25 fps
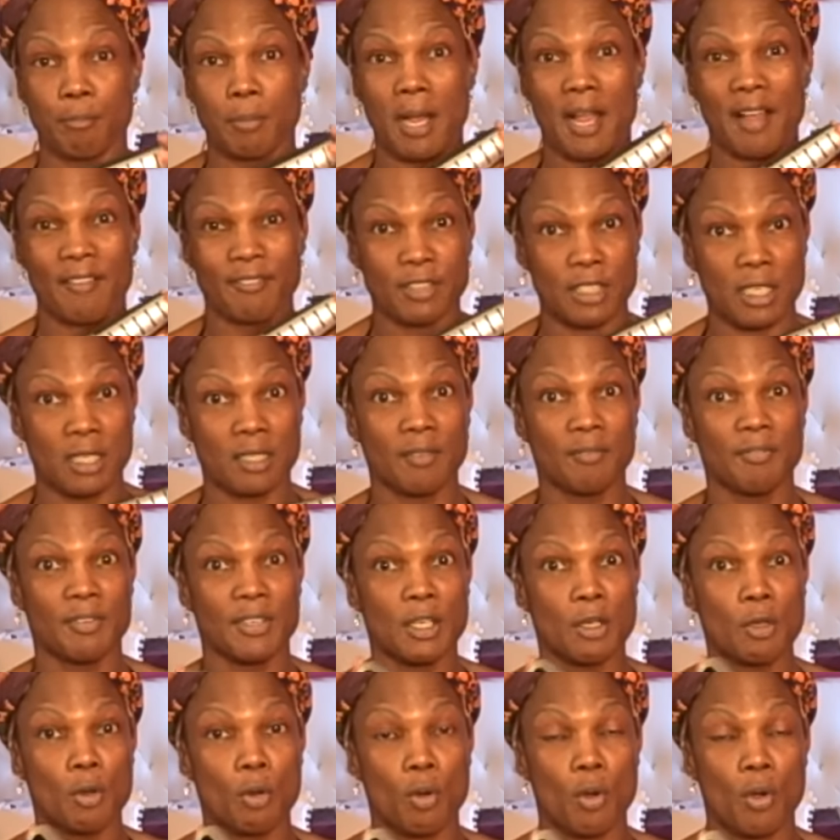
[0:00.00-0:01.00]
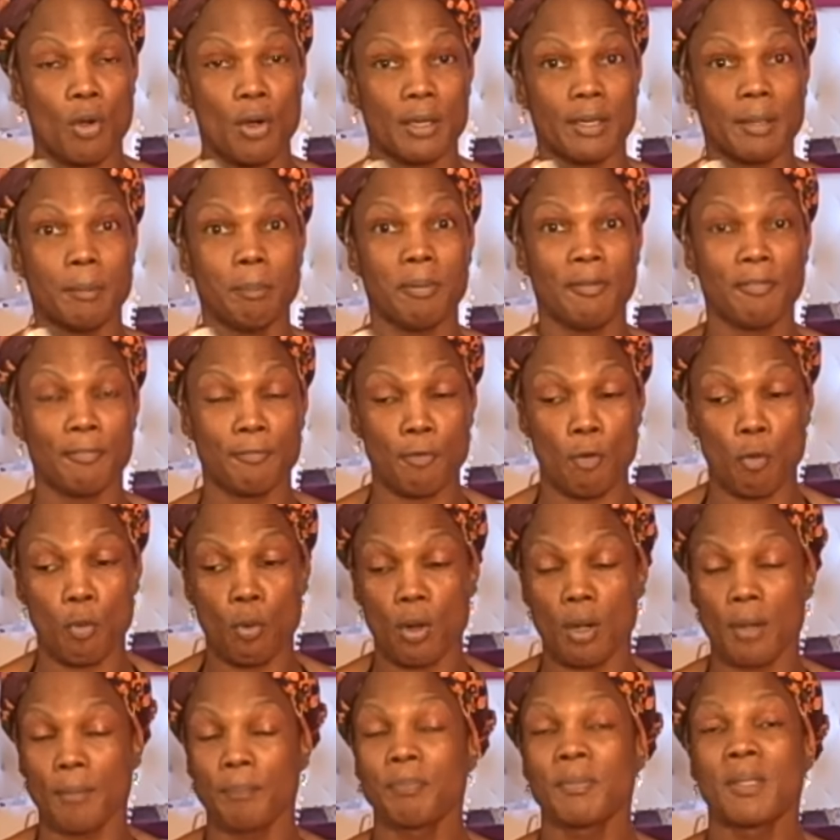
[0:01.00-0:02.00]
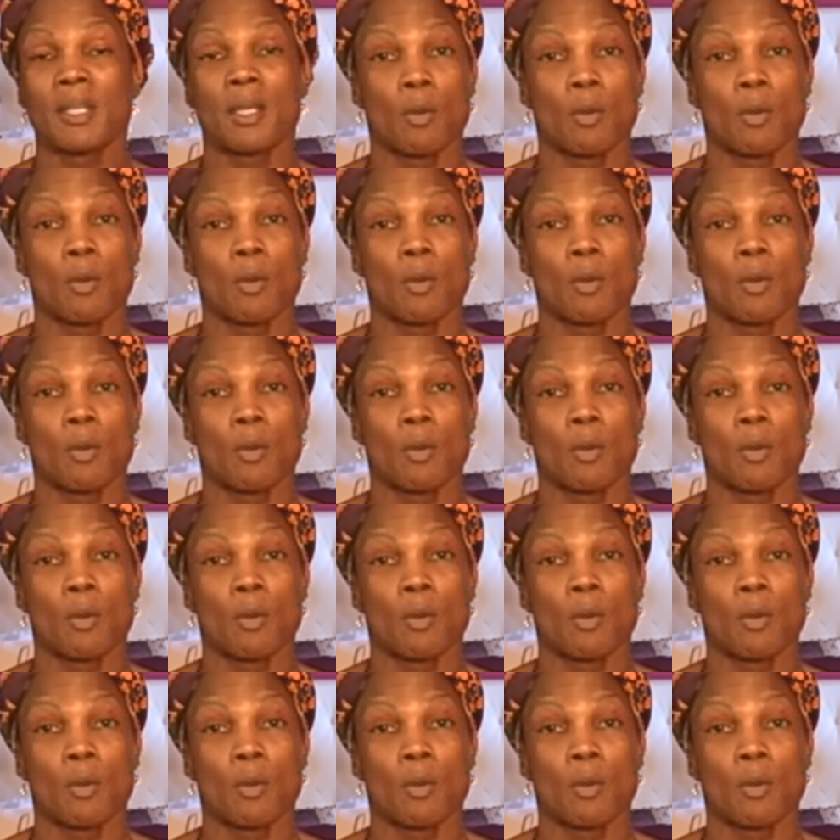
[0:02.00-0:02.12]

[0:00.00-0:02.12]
I've done a video on it before.